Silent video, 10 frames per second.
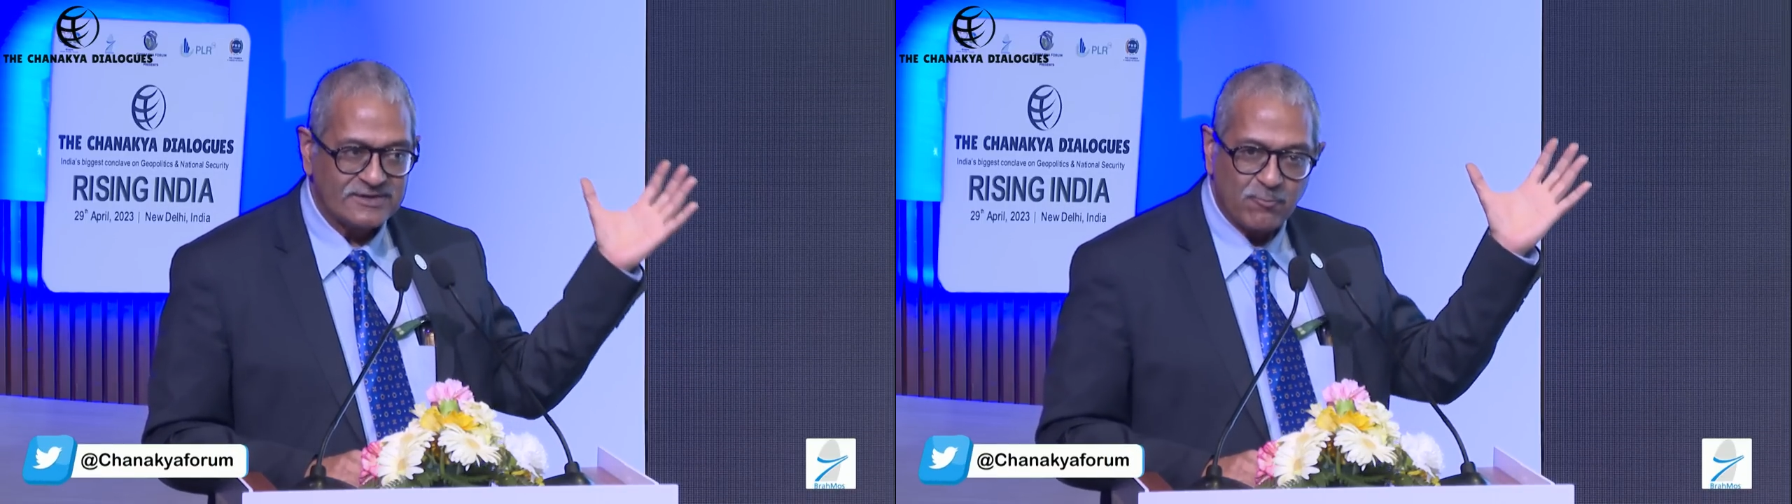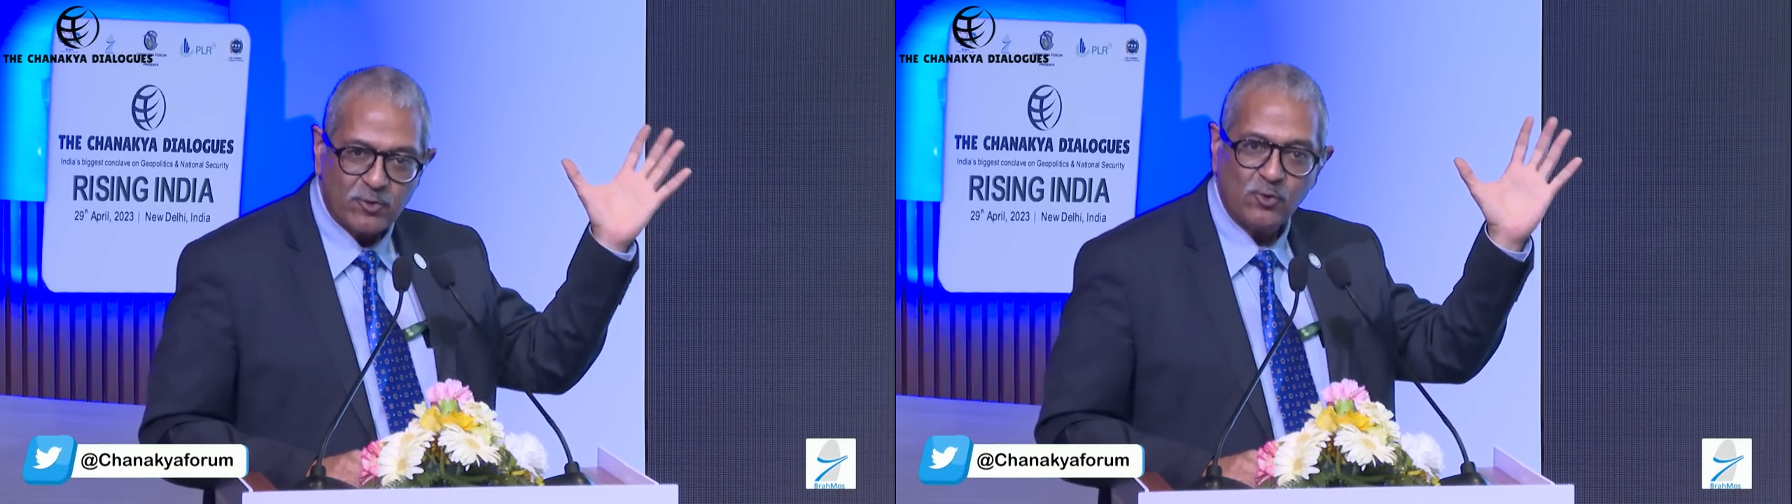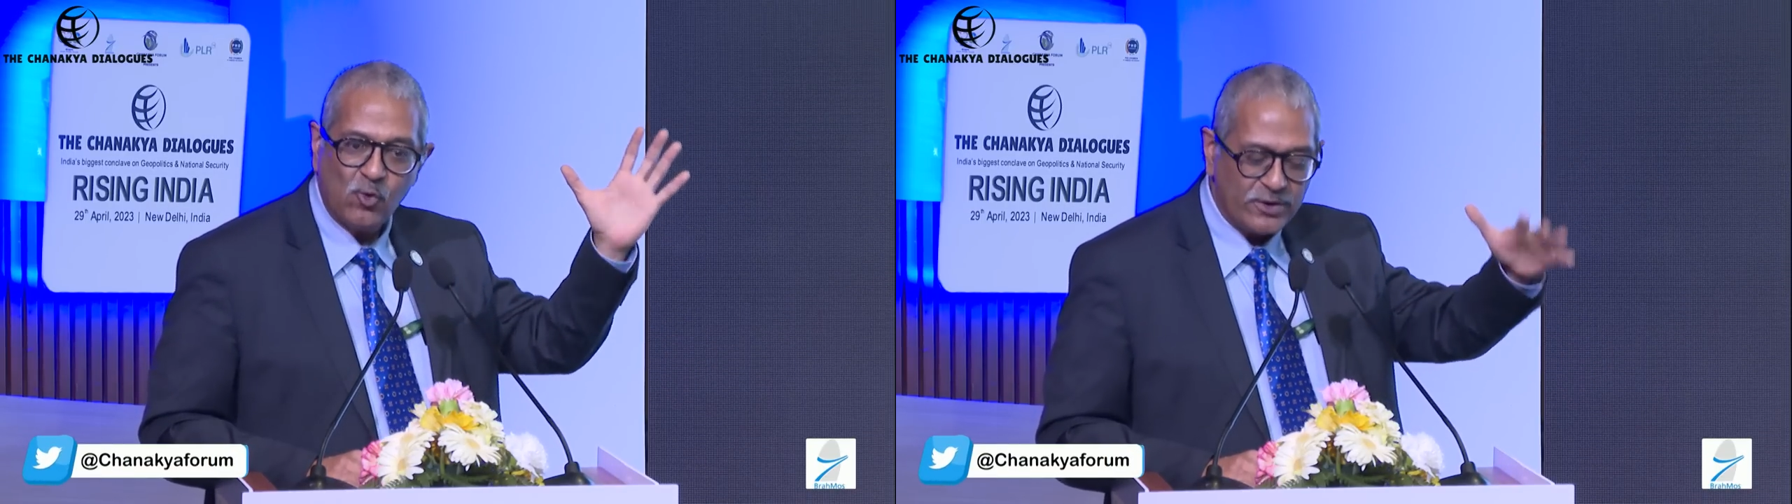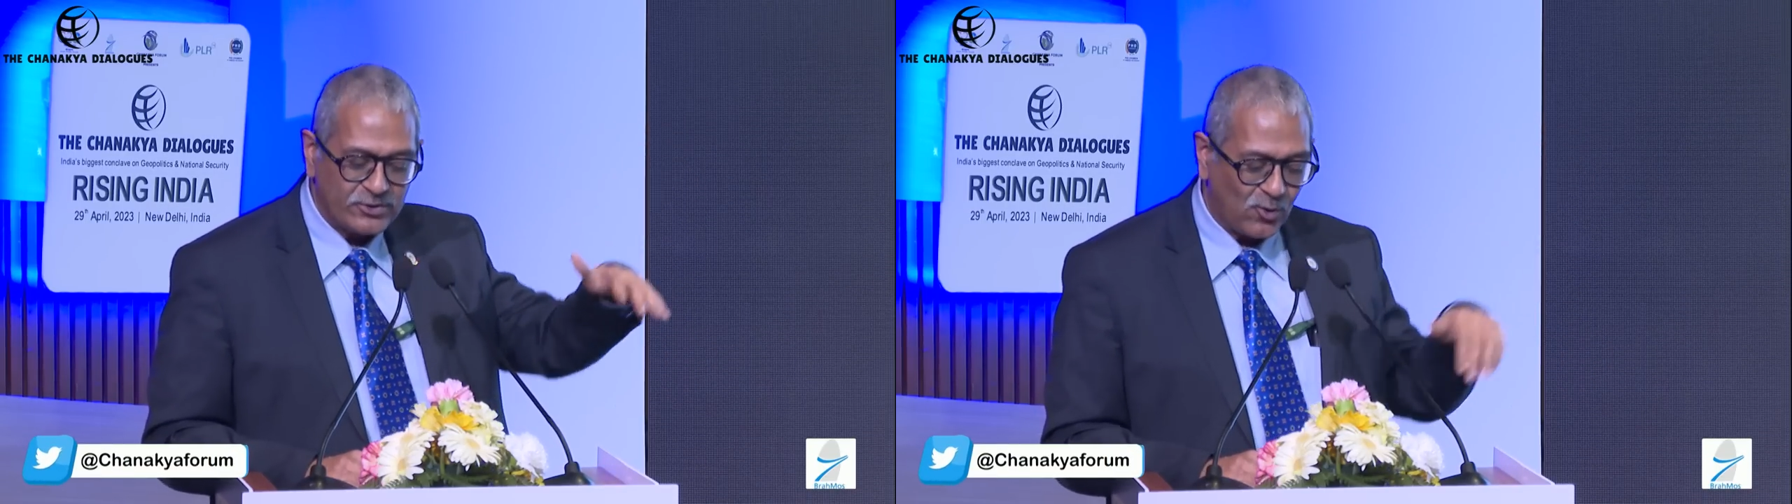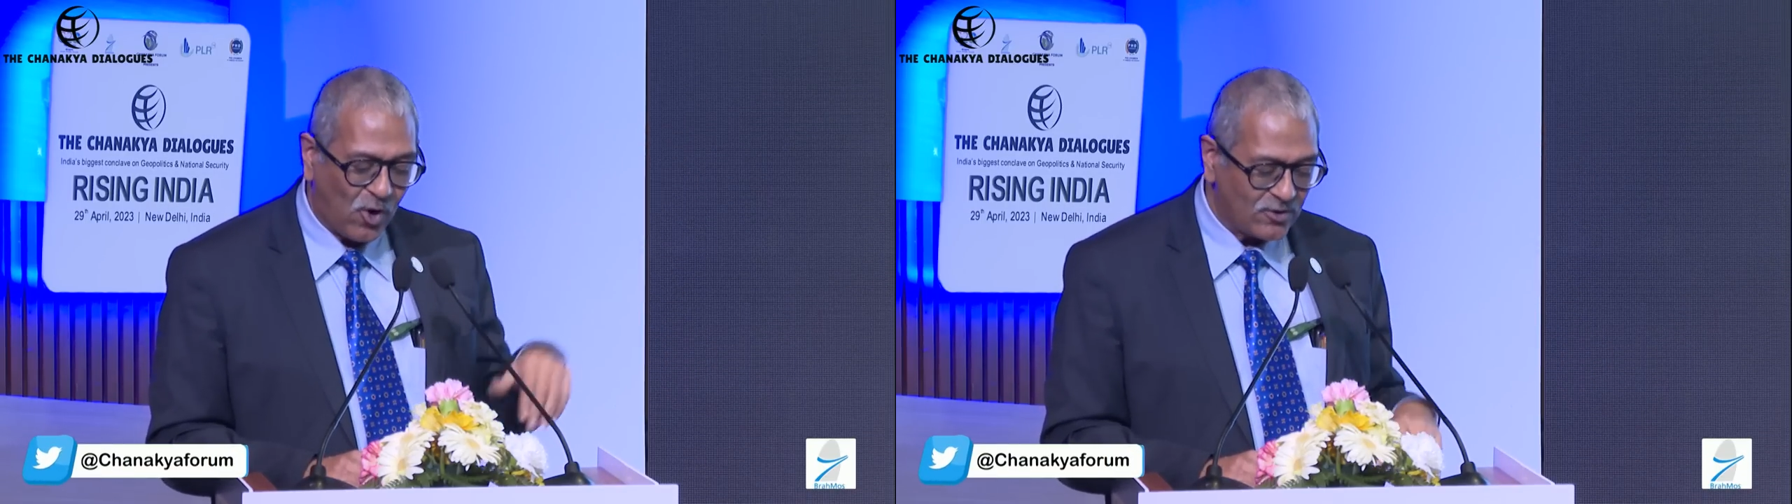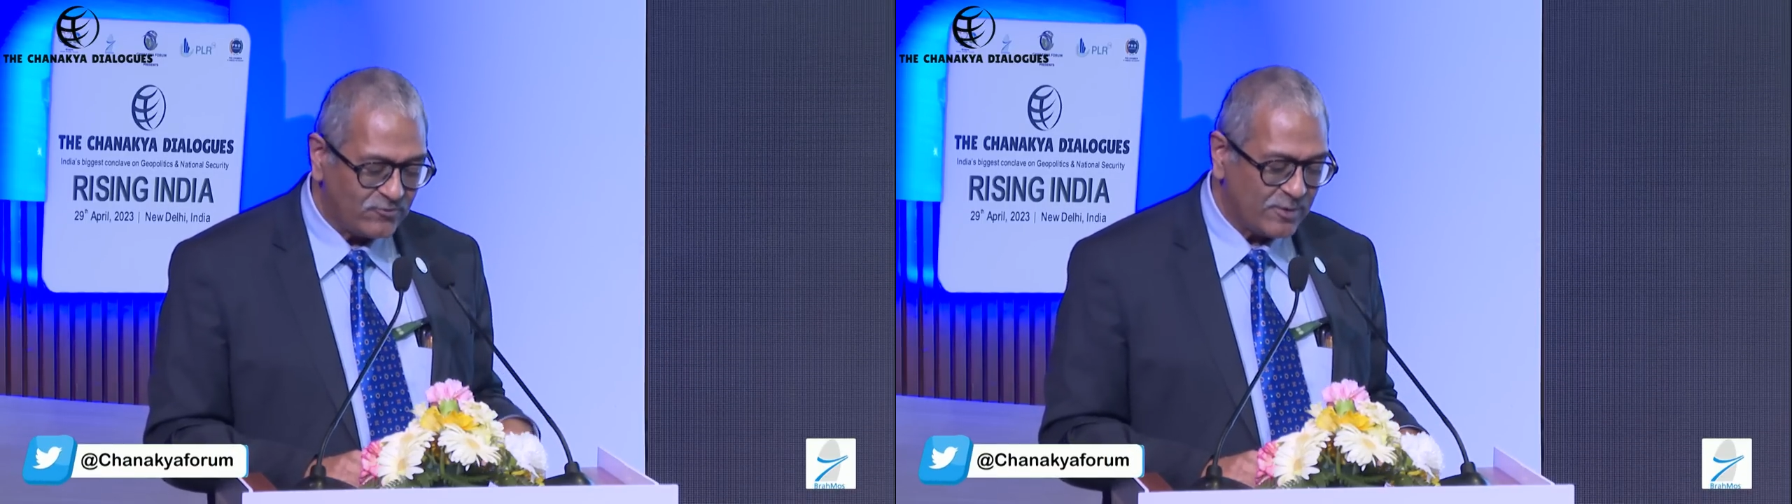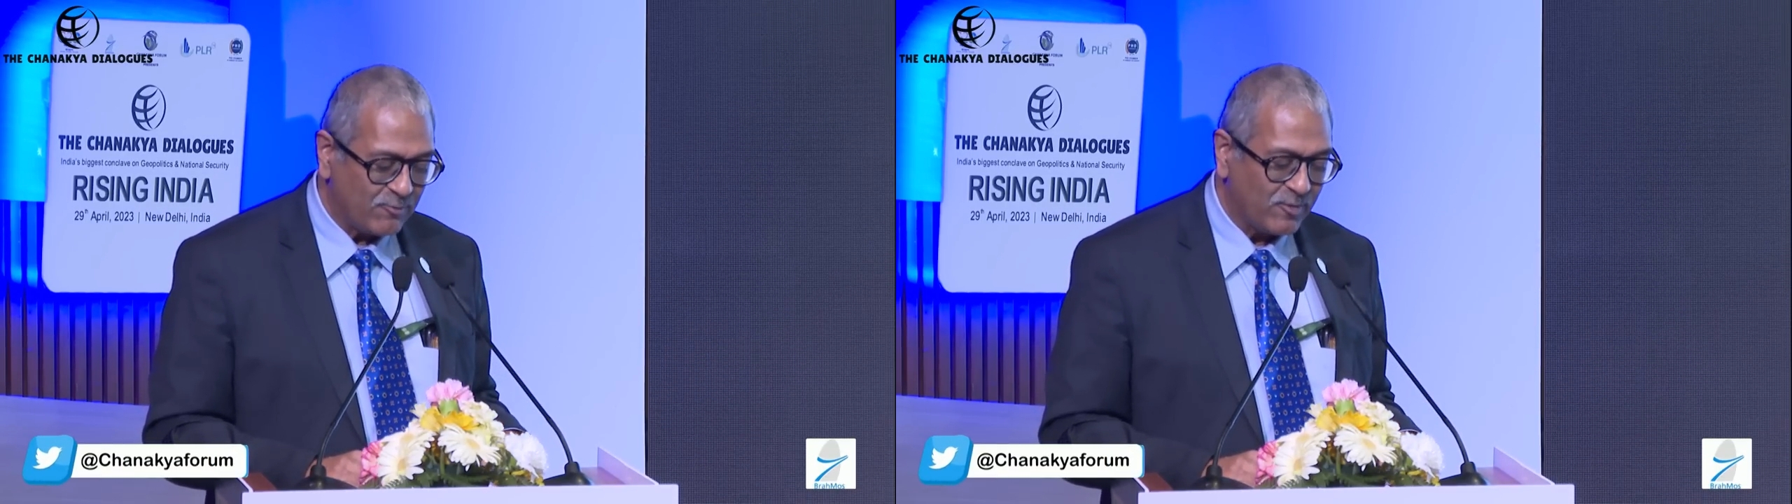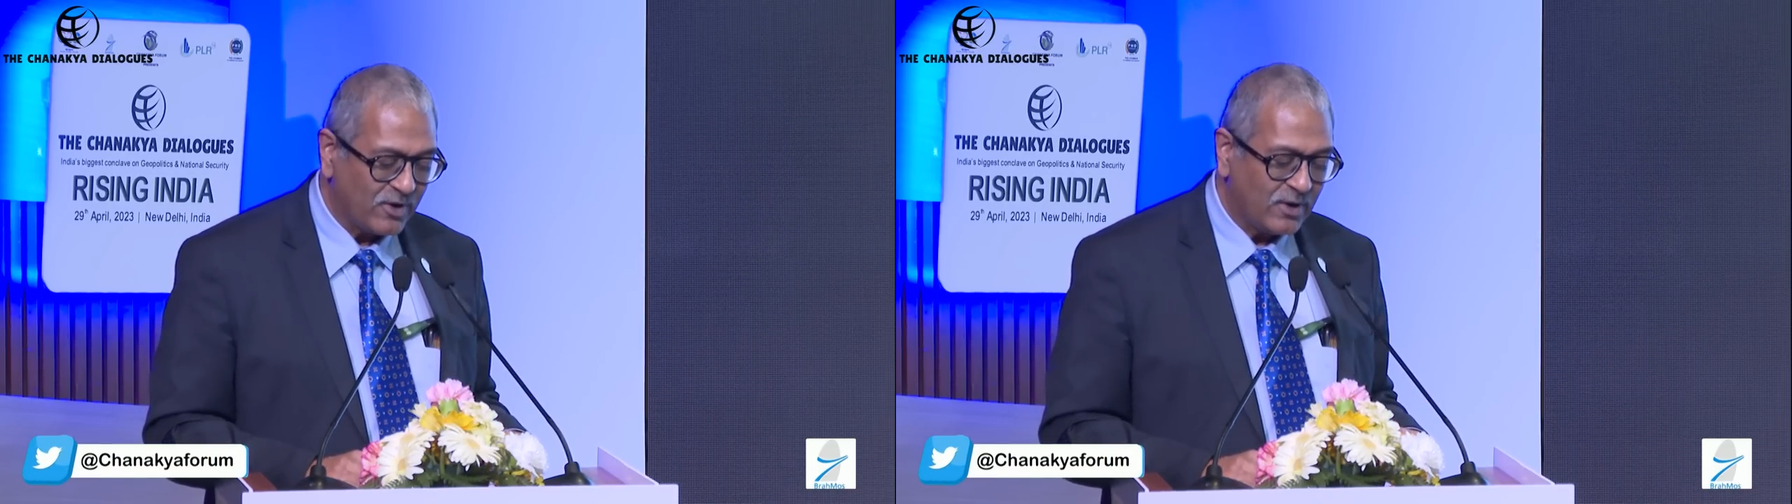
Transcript: I'm going to go into all of them